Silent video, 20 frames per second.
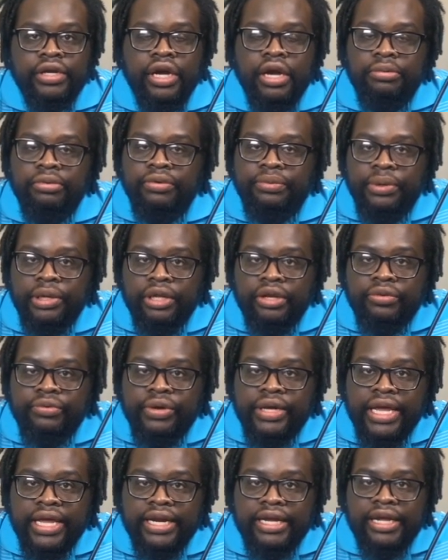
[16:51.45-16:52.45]
Depending on
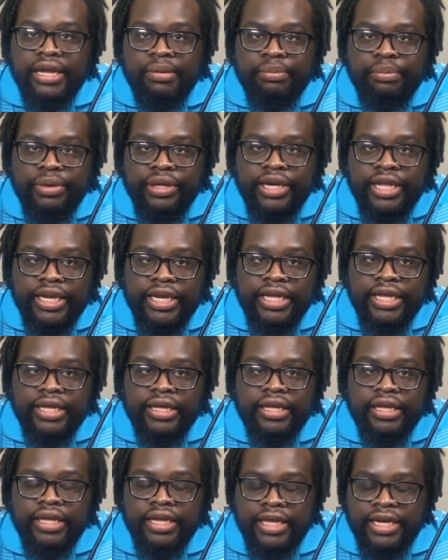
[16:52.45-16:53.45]
what kind of company
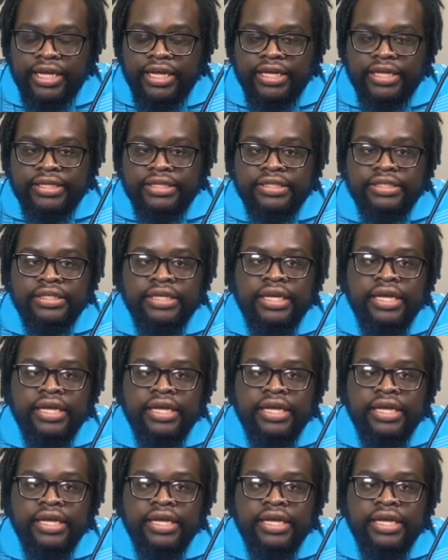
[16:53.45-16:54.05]
it is,